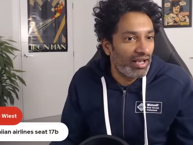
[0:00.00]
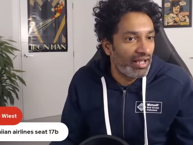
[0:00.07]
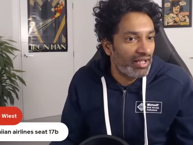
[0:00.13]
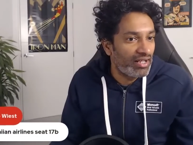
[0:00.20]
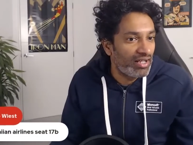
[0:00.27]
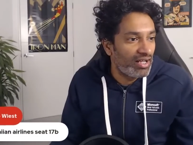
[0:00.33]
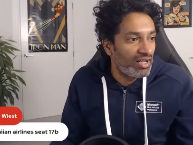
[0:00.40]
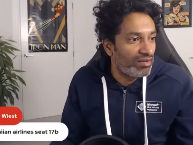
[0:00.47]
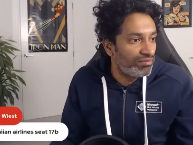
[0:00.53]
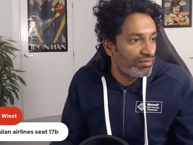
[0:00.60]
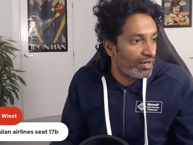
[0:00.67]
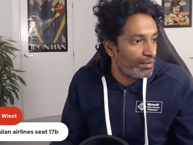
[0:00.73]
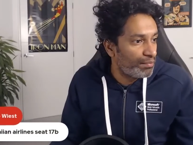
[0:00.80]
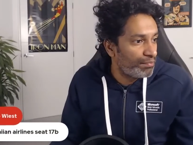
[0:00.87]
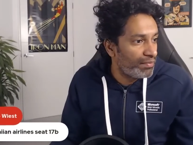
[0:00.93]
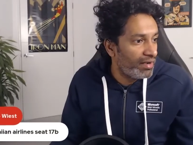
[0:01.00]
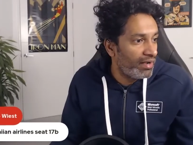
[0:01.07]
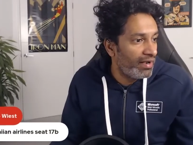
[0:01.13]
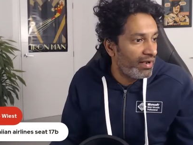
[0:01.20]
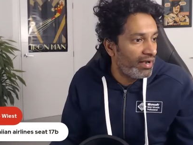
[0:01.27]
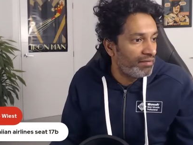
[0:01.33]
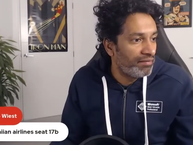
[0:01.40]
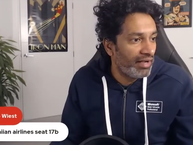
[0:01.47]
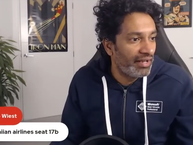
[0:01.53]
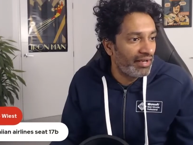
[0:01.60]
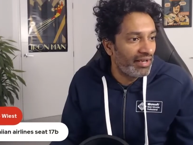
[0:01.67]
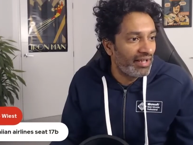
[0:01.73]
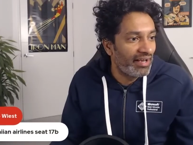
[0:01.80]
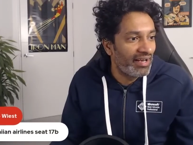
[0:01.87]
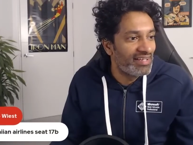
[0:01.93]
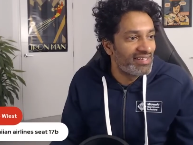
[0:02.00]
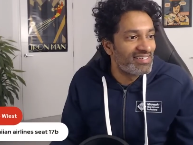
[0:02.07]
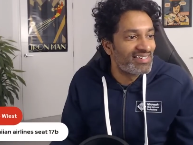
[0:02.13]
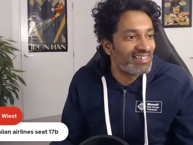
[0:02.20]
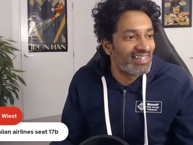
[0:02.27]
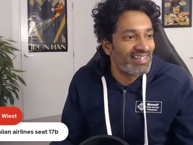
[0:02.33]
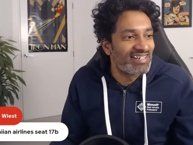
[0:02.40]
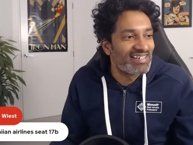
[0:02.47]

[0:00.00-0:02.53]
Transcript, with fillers: like uh, Philip Hawaiian Airlines,